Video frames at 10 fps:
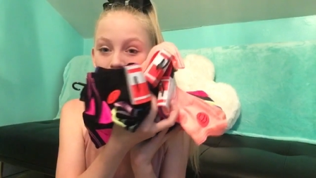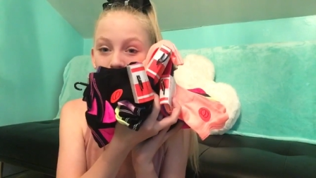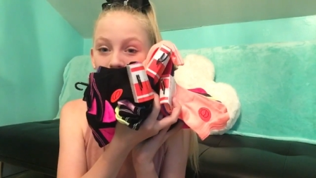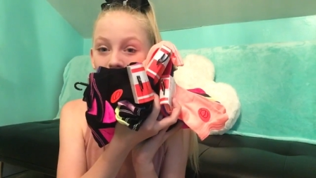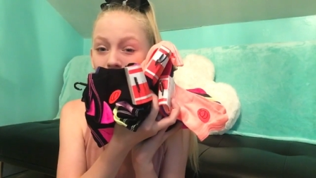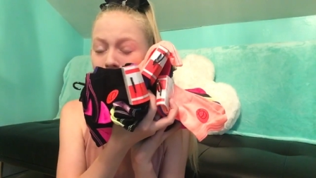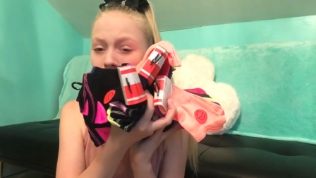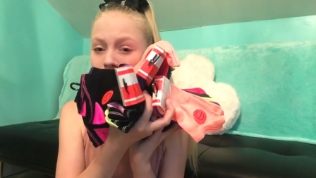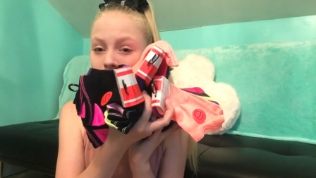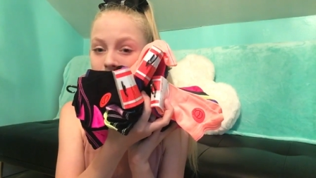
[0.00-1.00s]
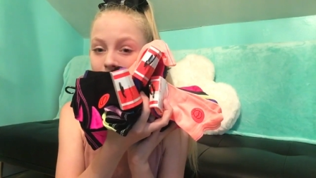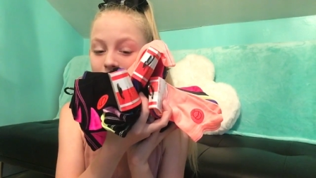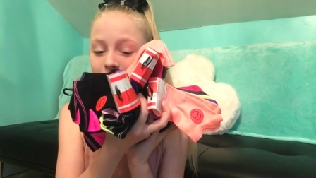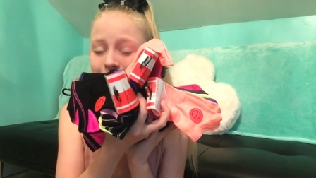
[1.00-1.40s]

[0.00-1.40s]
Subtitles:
Then I got